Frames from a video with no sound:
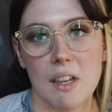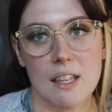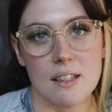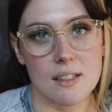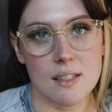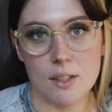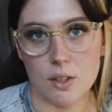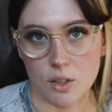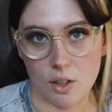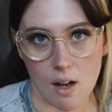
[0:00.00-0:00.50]

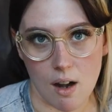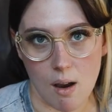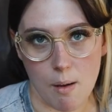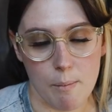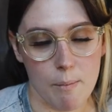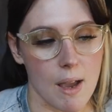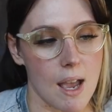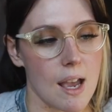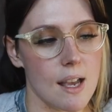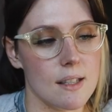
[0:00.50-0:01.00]

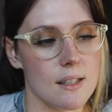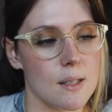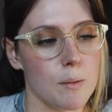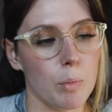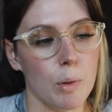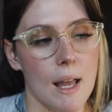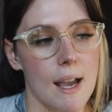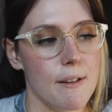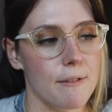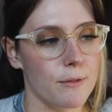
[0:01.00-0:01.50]
Instagram as a
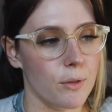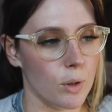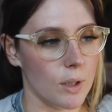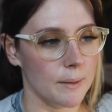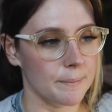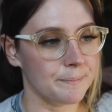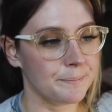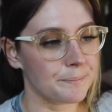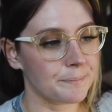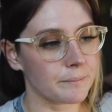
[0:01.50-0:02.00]

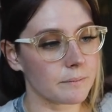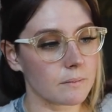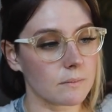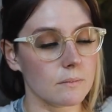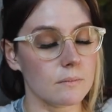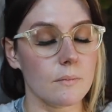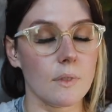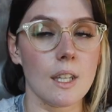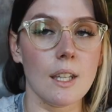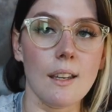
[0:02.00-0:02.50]
platform
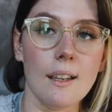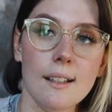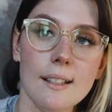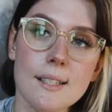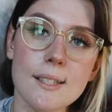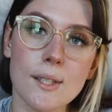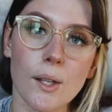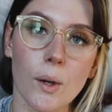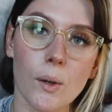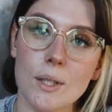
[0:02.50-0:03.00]

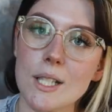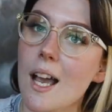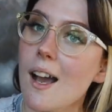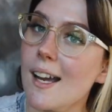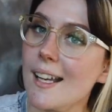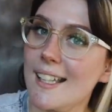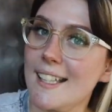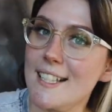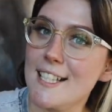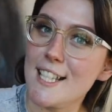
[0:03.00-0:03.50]
so
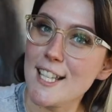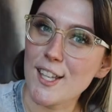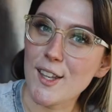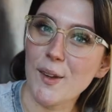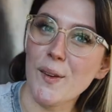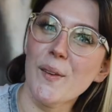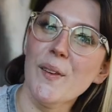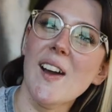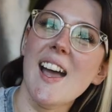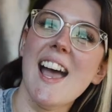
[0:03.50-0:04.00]
talking to
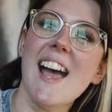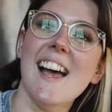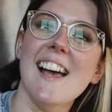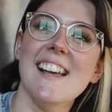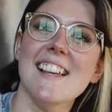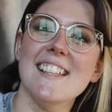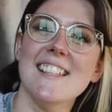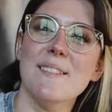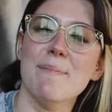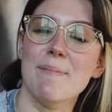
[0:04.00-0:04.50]
you
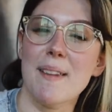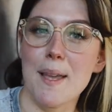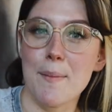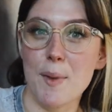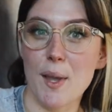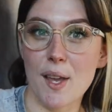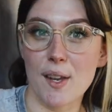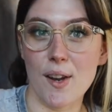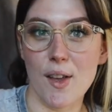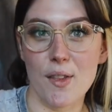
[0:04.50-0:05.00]
as
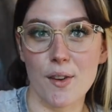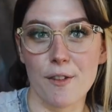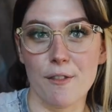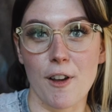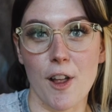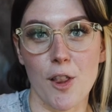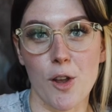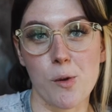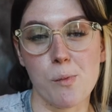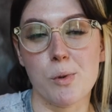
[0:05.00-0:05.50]
maybe another
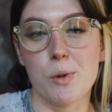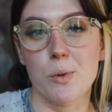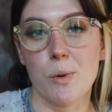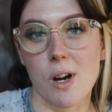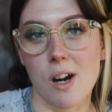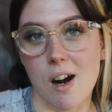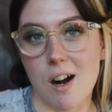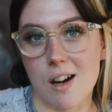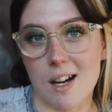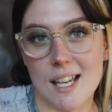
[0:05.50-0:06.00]
fellow
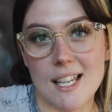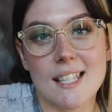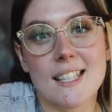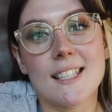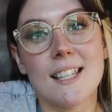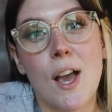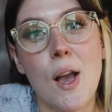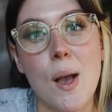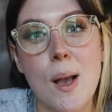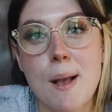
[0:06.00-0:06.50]
boudoir
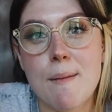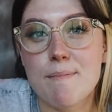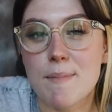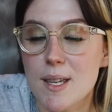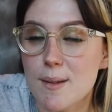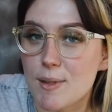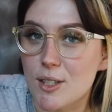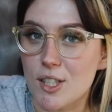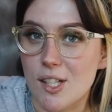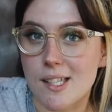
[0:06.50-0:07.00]
artist,
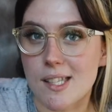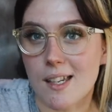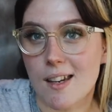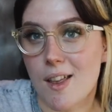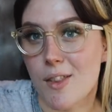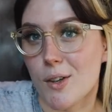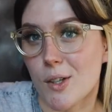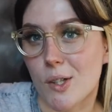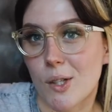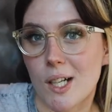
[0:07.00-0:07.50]
maybe just
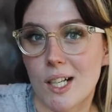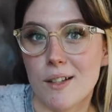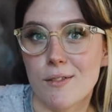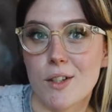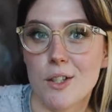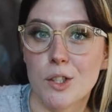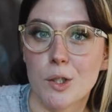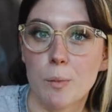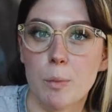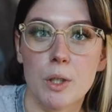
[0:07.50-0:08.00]
another creative
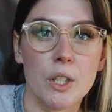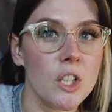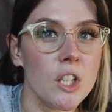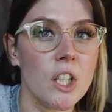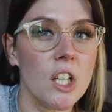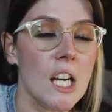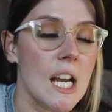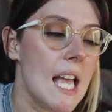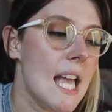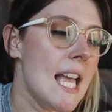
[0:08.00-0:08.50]

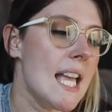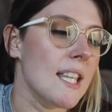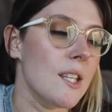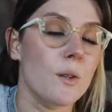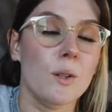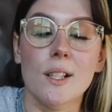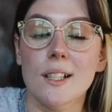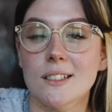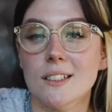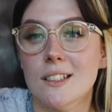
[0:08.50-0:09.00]
entrepreneur,
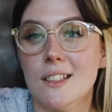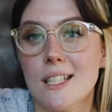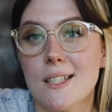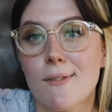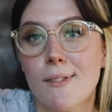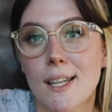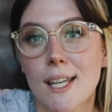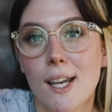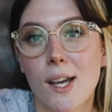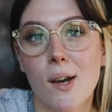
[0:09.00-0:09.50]
you clicked on
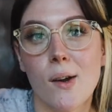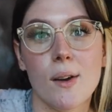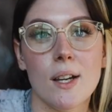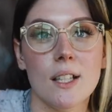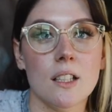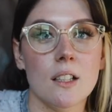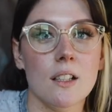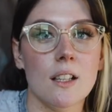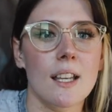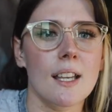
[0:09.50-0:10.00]
this video
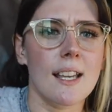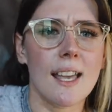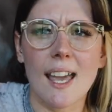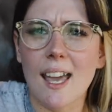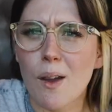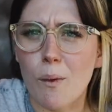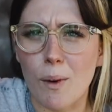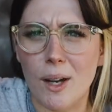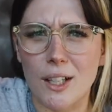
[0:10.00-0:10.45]
and you're like, hey,